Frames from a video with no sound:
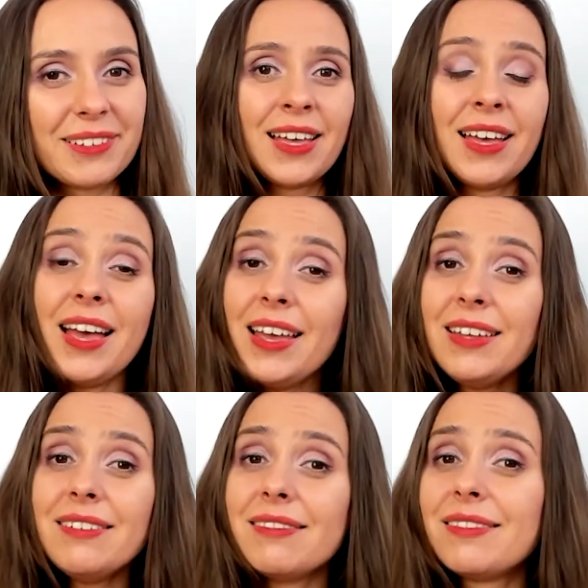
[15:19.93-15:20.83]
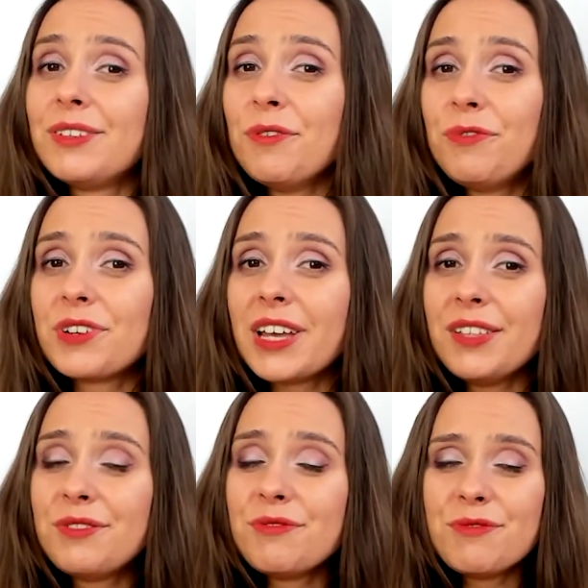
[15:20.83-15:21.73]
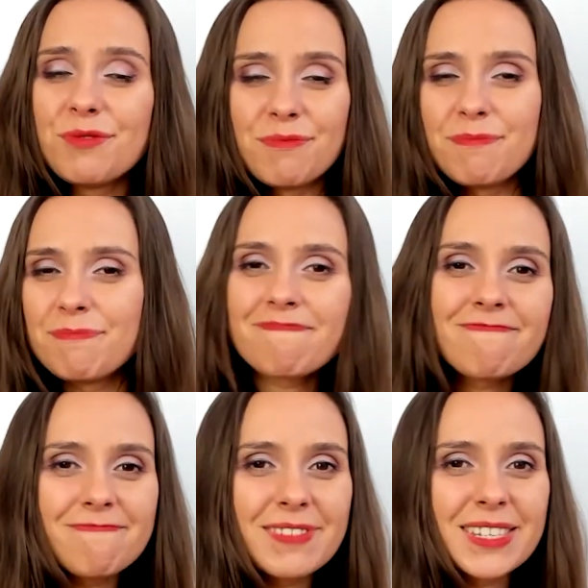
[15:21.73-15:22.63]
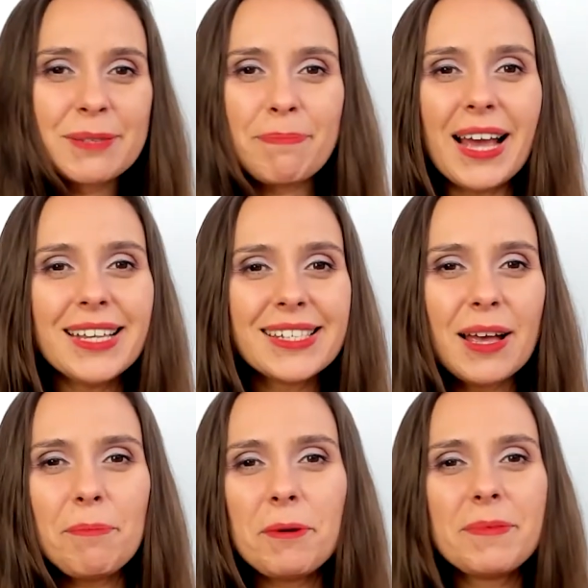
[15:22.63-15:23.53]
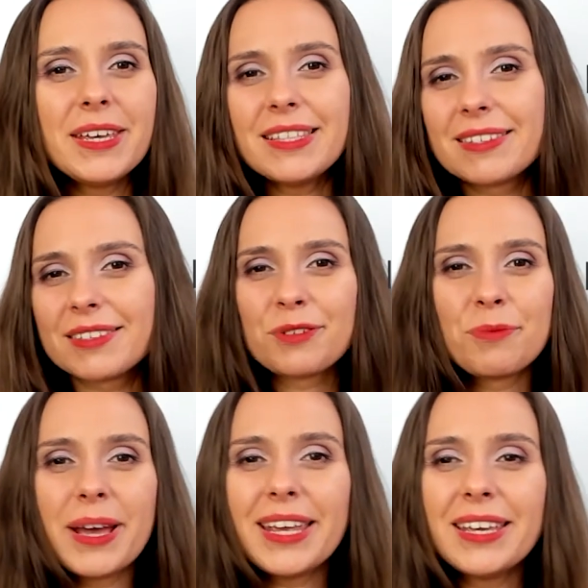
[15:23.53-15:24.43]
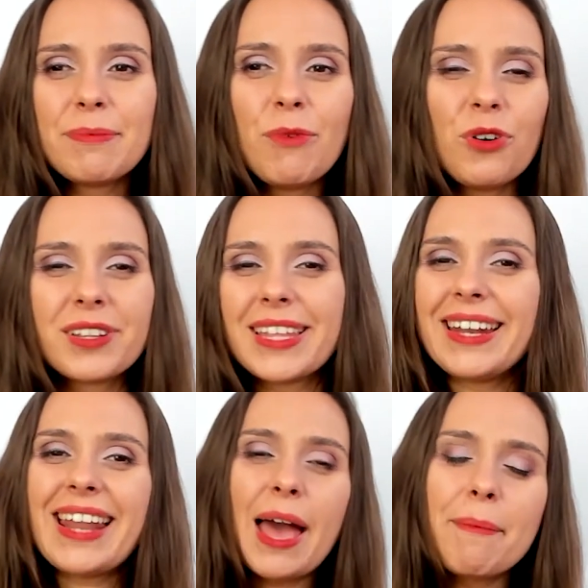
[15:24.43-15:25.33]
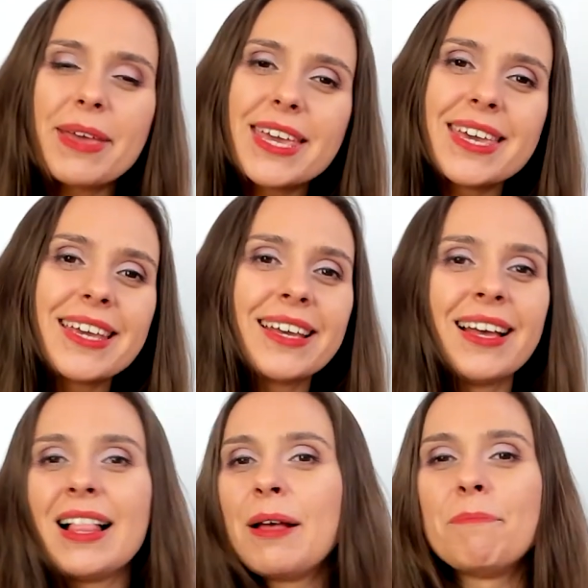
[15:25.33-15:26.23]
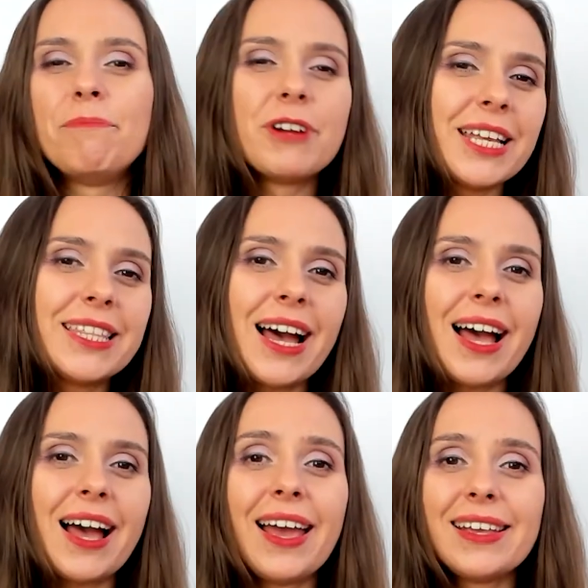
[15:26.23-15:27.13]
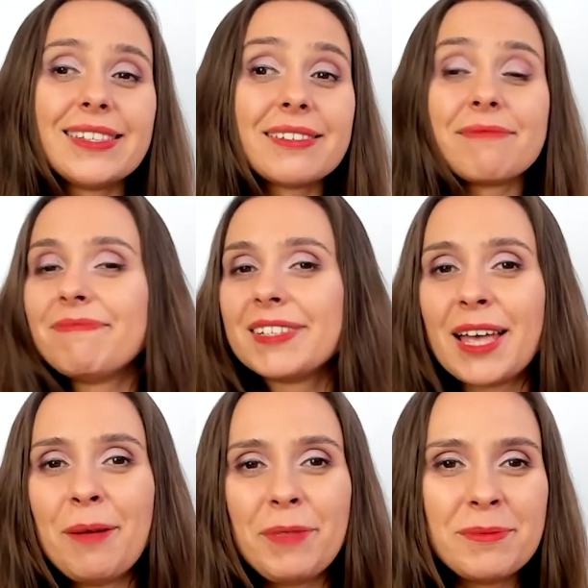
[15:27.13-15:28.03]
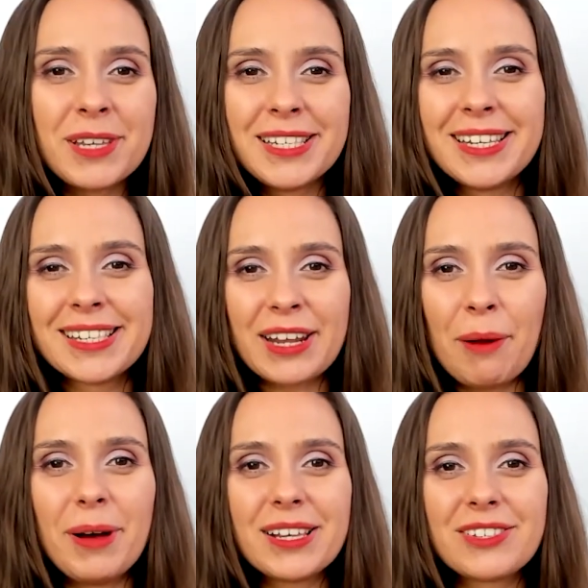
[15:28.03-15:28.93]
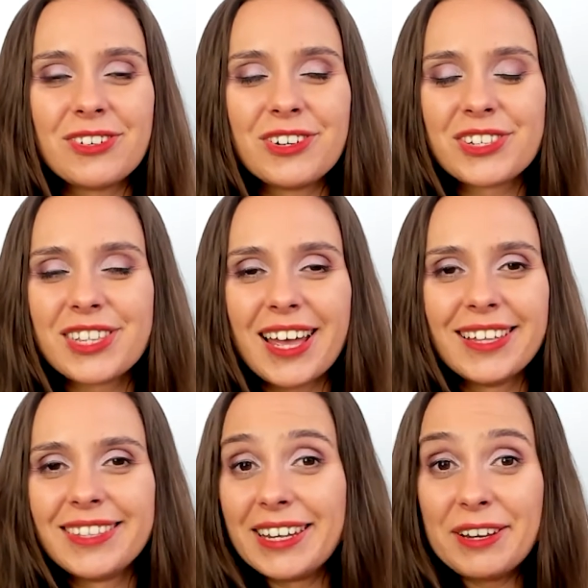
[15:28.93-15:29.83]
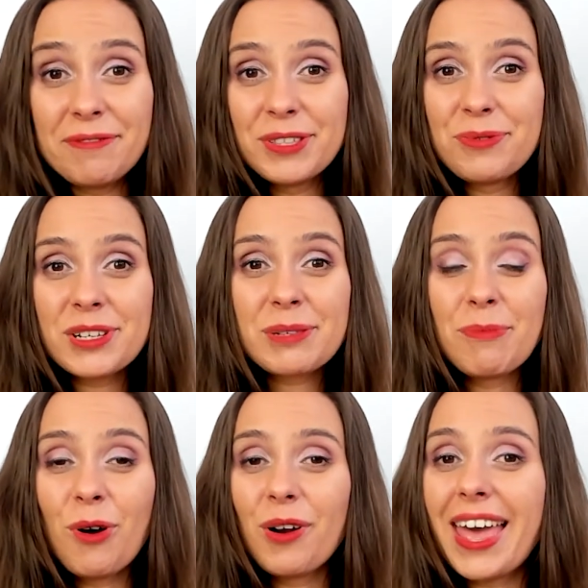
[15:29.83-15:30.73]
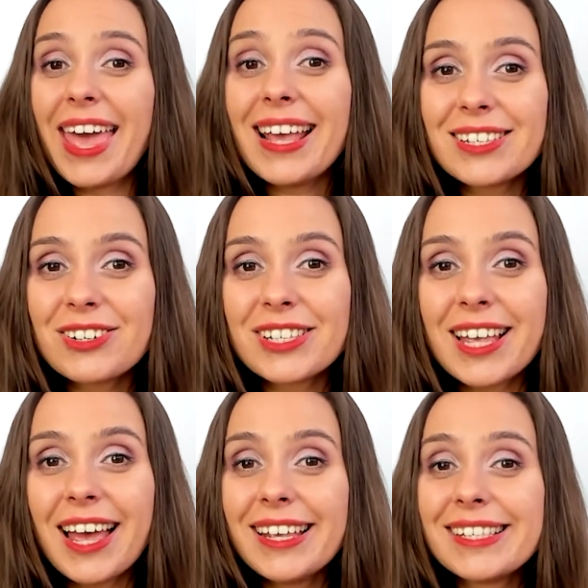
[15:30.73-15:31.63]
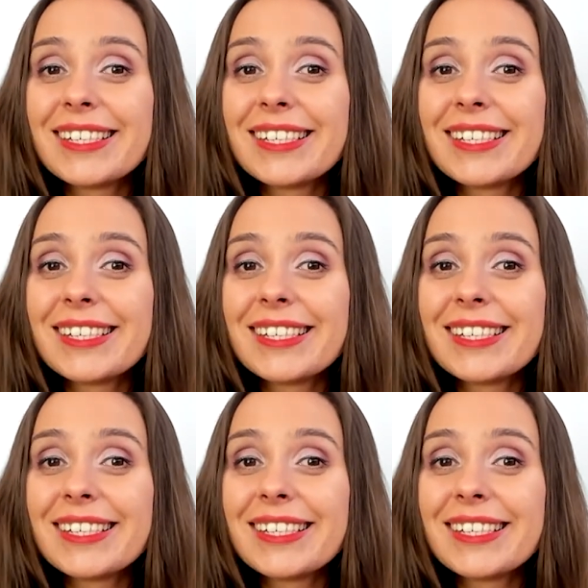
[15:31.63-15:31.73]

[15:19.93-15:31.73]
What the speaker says: And don't forget to spice up a bit to make it more dynamic, break the ice. Sometimes I see Scrum Masters that they even do a small exercise